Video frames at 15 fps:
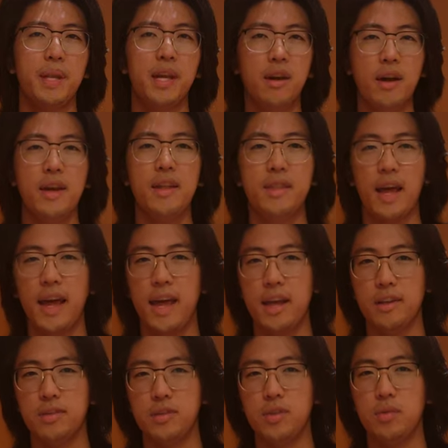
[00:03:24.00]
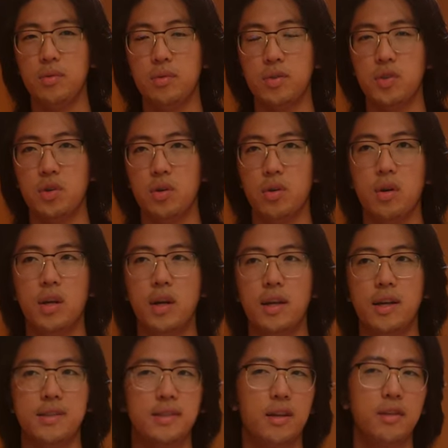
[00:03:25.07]
mean, he got hit in the head too, so
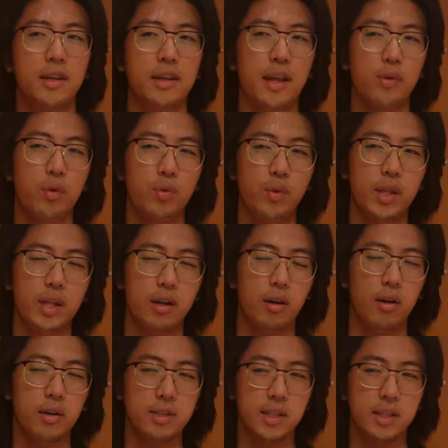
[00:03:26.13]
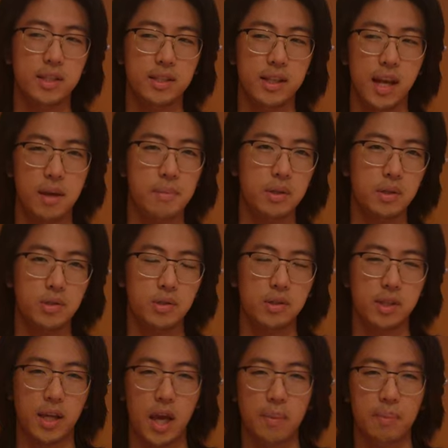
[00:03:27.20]
it's not like that would really cause any damage to the
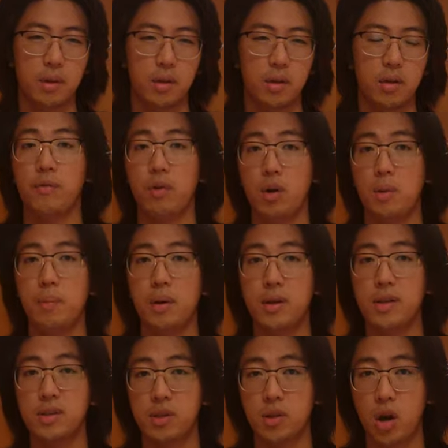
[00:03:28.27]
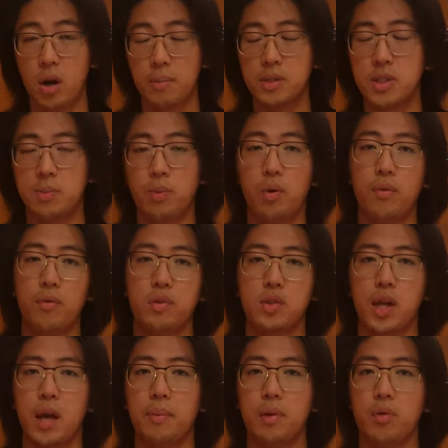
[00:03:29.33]
scapula. But volleyball is a common sport for
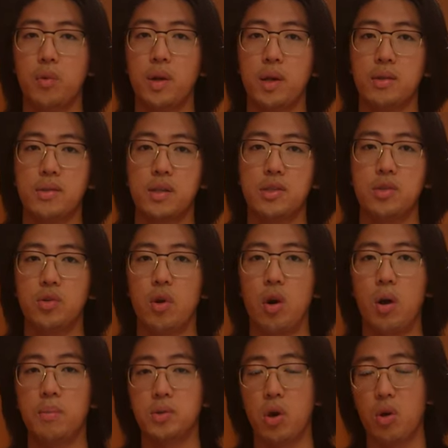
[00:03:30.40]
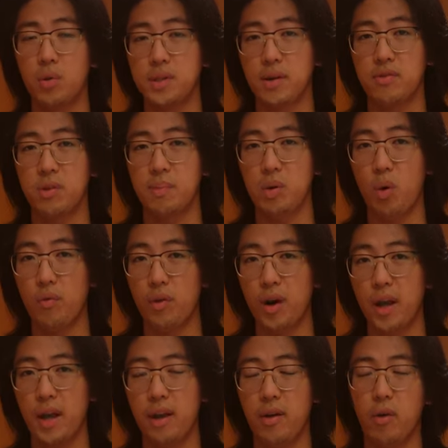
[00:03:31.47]
scapular winging, since your arms always have to be
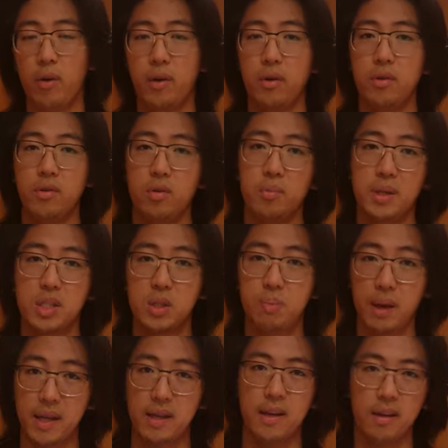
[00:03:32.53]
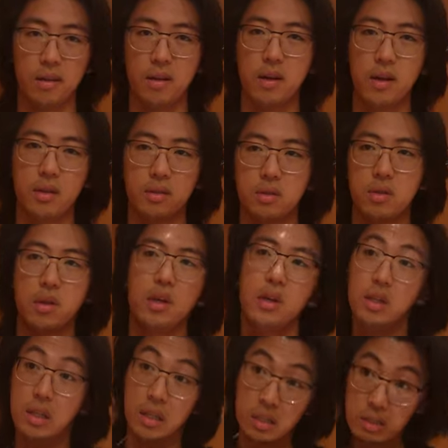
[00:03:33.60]
overhead and you'll be spiking a lot and
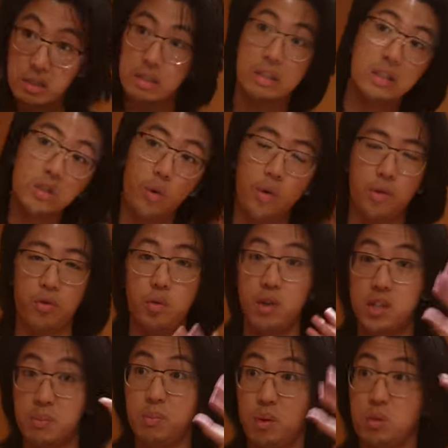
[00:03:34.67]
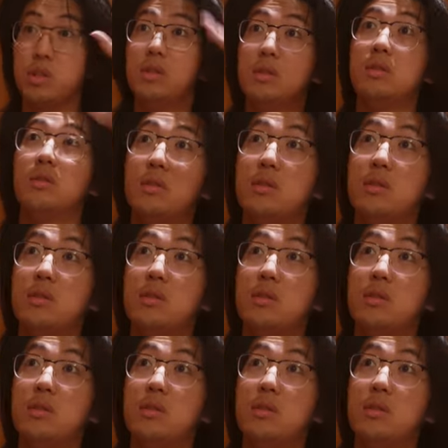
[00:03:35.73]
going through this motion.